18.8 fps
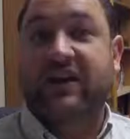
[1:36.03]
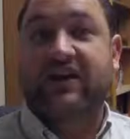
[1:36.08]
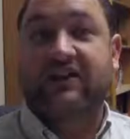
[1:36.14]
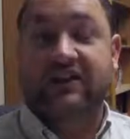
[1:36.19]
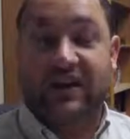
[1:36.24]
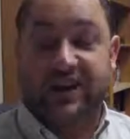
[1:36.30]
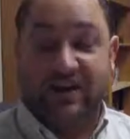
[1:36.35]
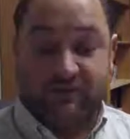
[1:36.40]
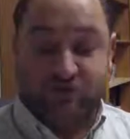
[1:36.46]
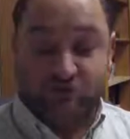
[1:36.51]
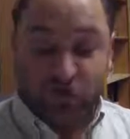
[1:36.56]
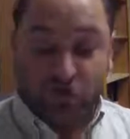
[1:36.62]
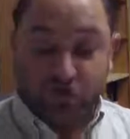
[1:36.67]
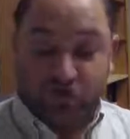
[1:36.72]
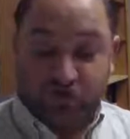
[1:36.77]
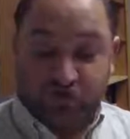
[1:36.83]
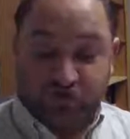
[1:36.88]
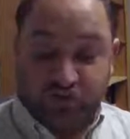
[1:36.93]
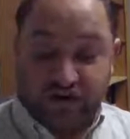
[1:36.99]
a lot of
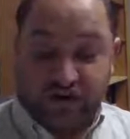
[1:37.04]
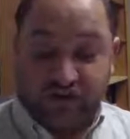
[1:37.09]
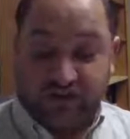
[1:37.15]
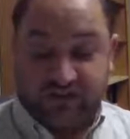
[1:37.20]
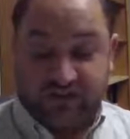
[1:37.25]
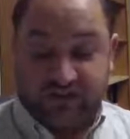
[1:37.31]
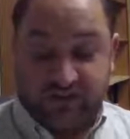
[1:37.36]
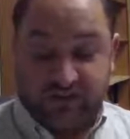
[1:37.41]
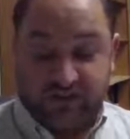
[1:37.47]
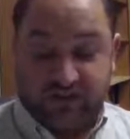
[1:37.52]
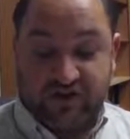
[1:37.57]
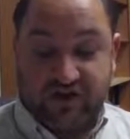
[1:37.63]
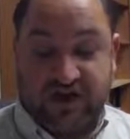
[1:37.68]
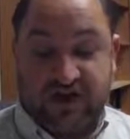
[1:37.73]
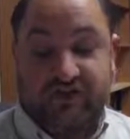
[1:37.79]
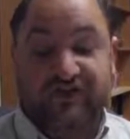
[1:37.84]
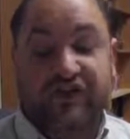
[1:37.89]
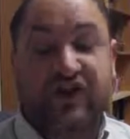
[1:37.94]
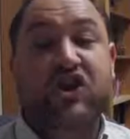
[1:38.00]
new cities in the Near
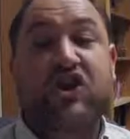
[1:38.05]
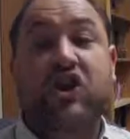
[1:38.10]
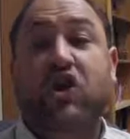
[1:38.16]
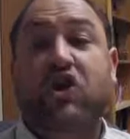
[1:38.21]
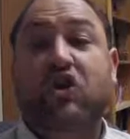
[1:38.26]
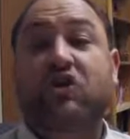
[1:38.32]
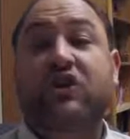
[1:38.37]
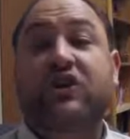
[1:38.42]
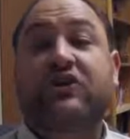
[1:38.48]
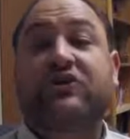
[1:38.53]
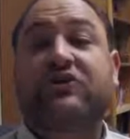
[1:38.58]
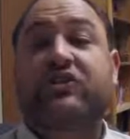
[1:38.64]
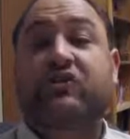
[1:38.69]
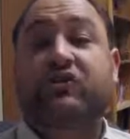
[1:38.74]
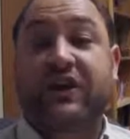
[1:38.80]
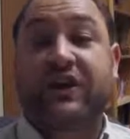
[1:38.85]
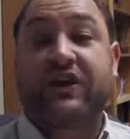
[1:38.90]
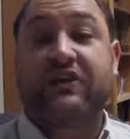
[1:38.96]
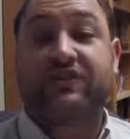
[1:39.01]
East and encouraged
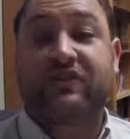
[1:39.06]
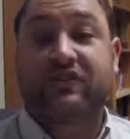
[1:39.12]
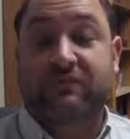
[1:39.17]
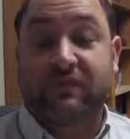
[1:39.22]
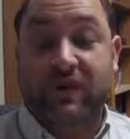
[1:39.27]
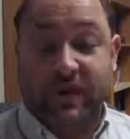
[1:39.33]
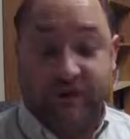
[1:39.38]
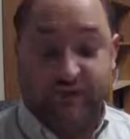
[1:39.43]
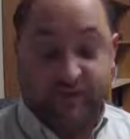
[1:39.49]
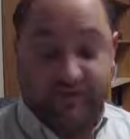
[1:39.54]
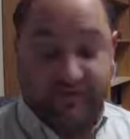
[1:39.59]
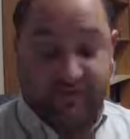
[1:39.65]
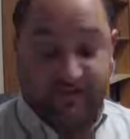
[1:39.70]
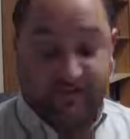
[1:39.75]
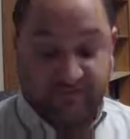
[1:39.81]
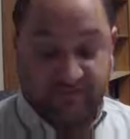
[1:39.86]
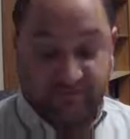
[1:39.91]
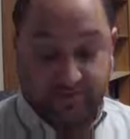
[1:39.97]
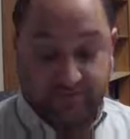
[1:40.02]
Greeks to migrate
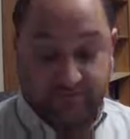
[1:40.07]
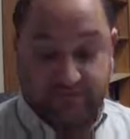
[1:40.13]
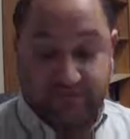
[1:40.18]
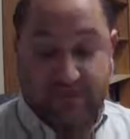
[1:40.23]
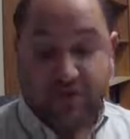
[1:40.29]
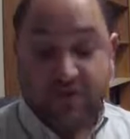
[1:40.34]
to them.